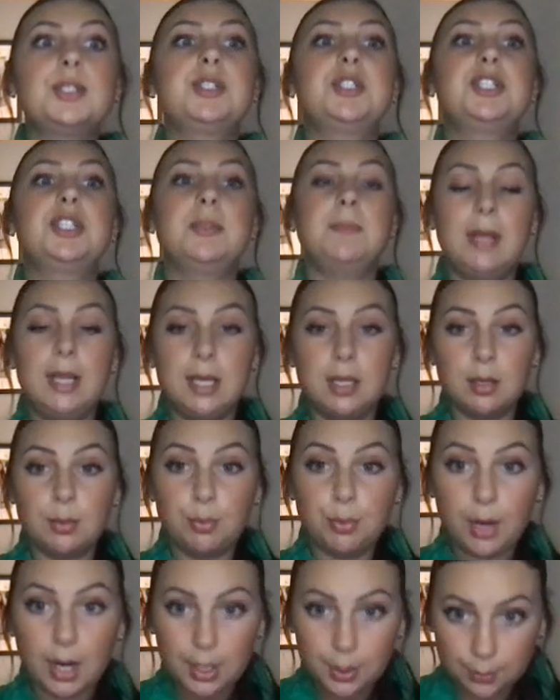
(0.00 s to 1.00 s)
should make it a
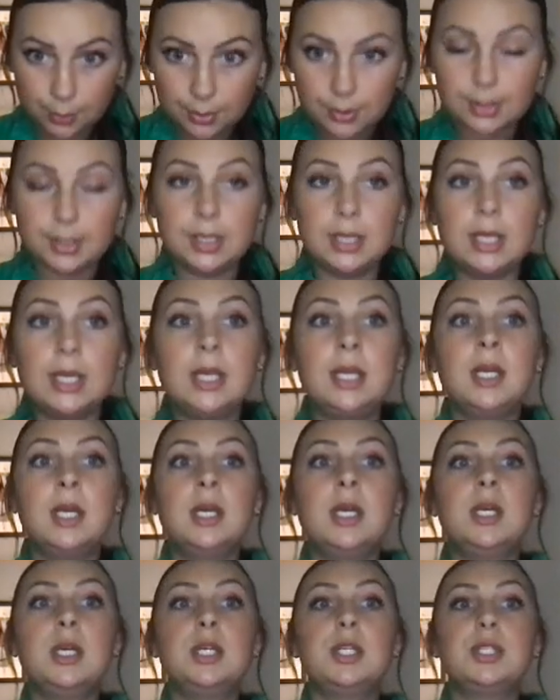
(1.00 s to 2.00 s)
priority
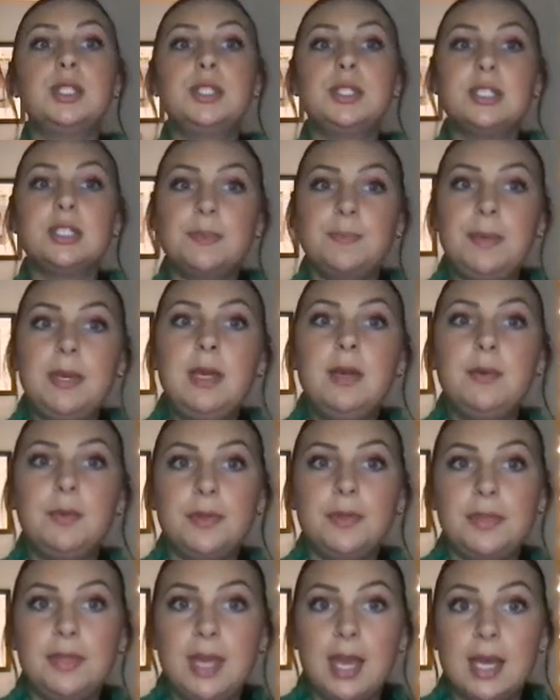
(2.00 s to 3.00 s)
to speak
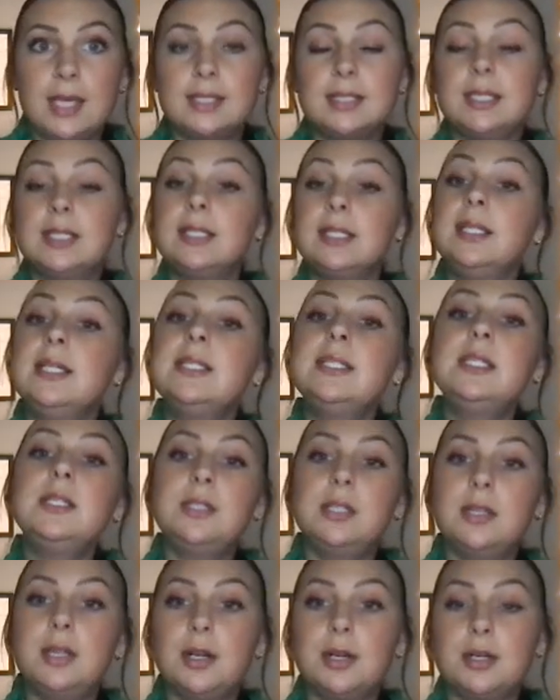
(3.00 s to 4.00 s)
with guests and listen
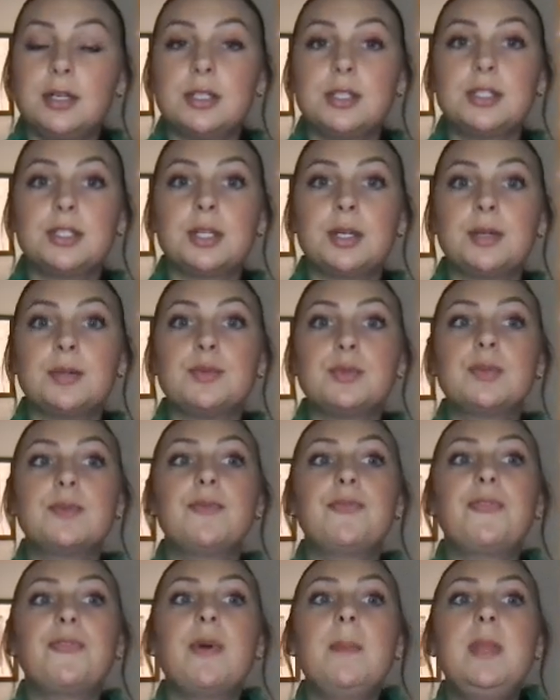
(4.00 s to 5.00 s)
to their concerns
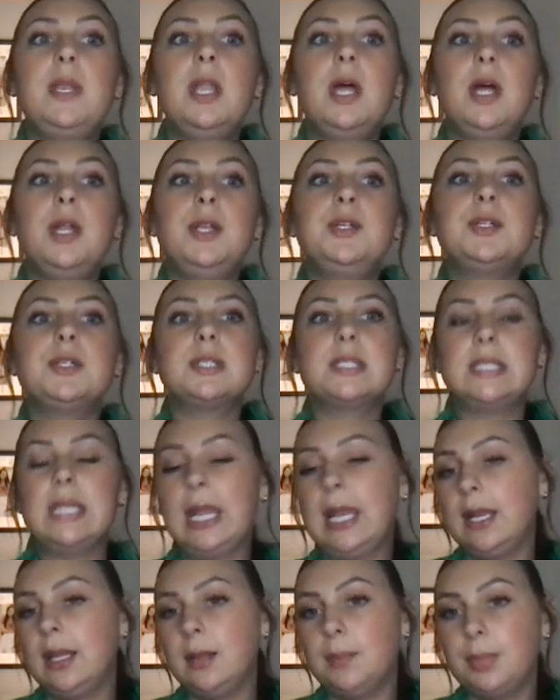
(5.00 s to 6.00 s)
from an
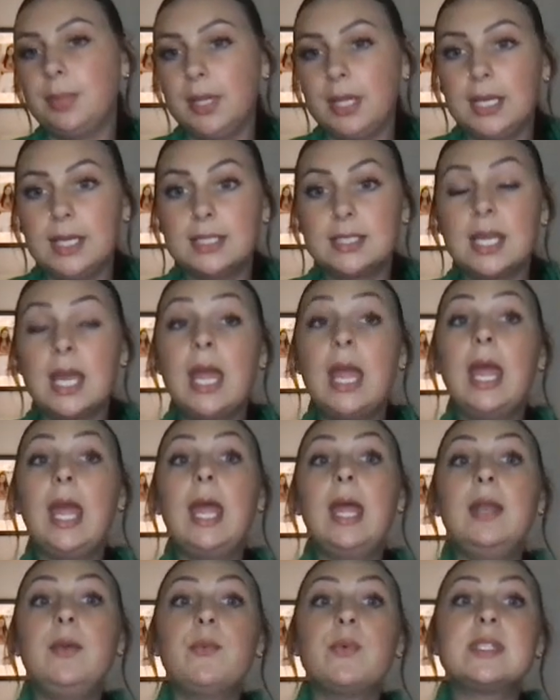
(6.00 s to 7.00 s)
understanding place.
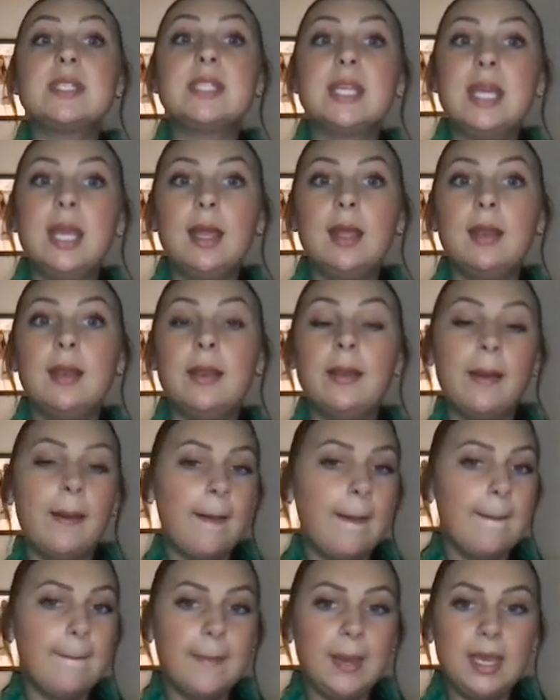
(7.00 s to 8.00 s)
And once again,
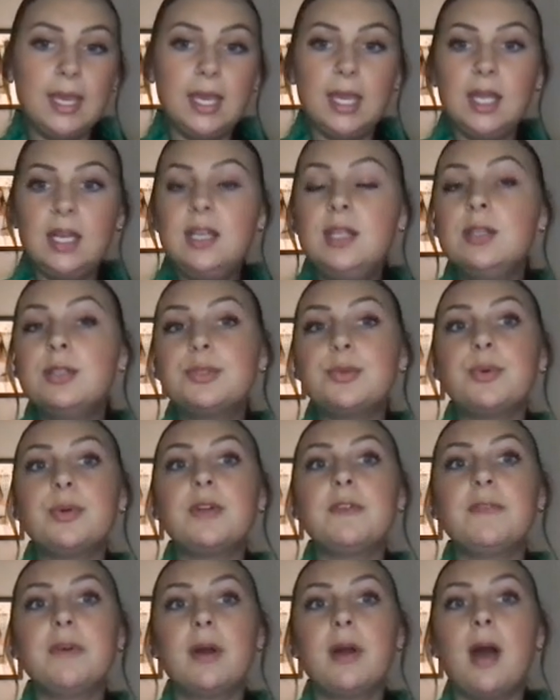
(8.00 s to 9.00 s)
make any sort
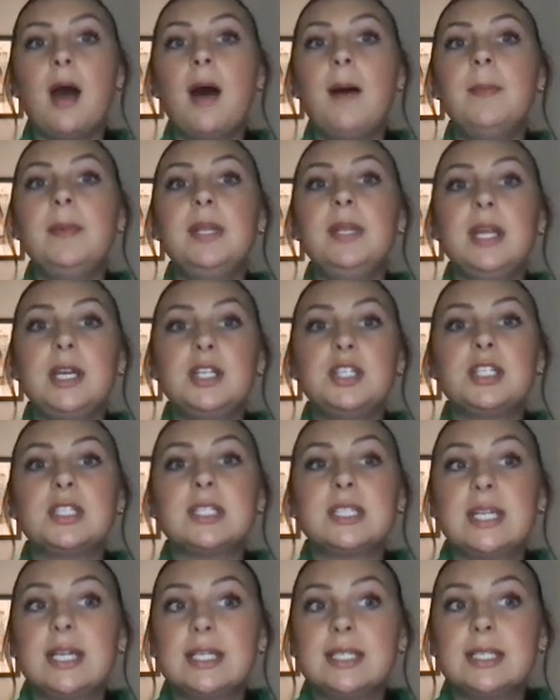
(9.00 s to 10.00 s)
of accommodations
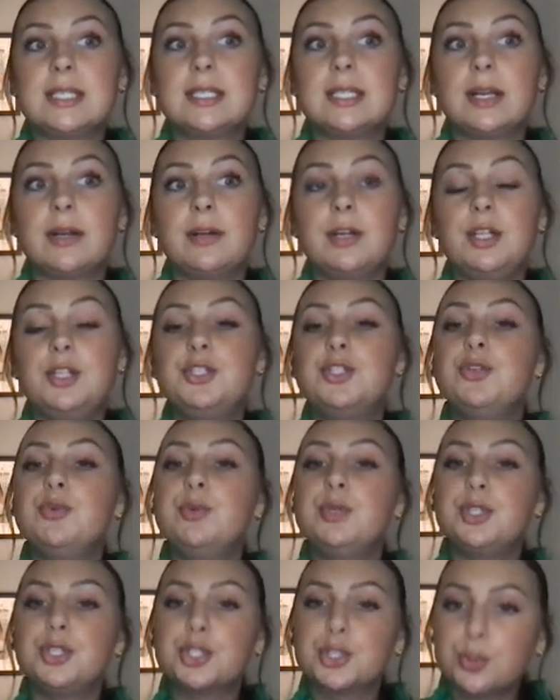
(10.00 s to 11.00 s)
necessary to
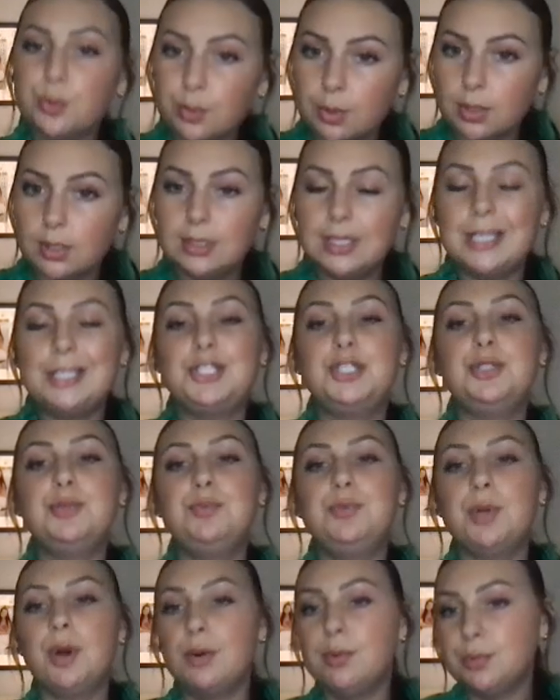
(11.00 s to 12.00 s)
ensure that you
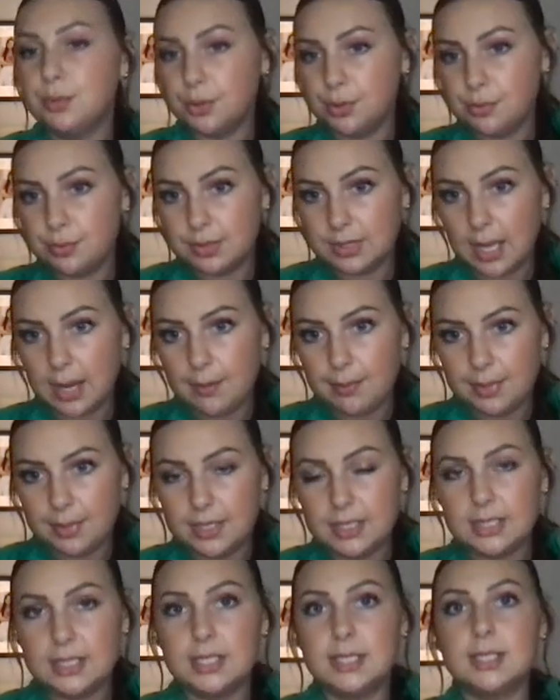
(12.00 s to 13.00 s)
don't lose that
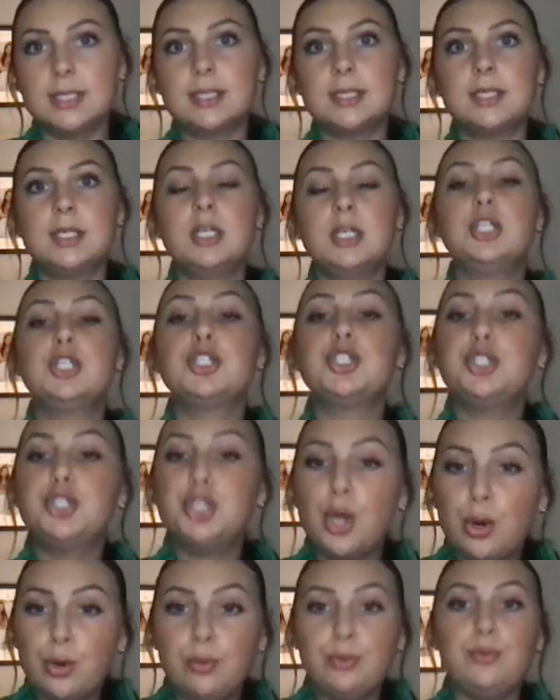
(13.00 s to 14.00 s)
business.
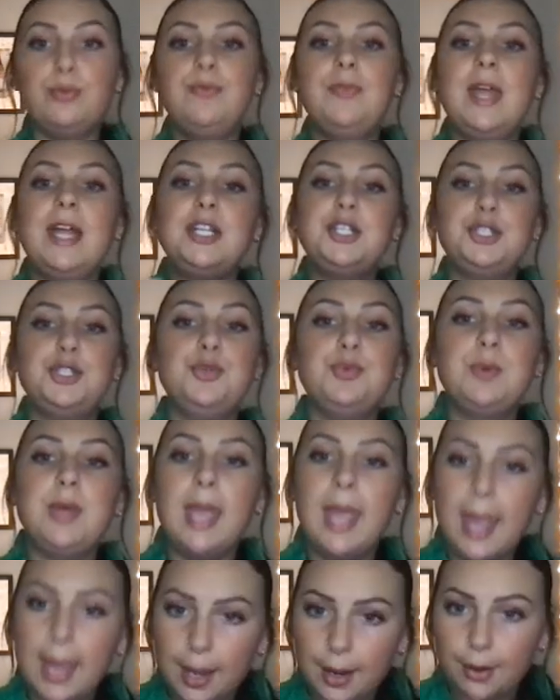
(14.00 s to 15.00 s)
Show that you
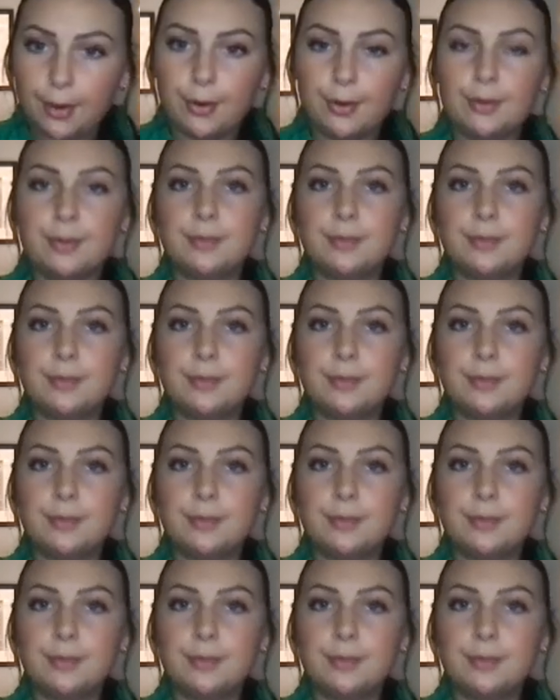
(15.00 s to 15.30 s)
care.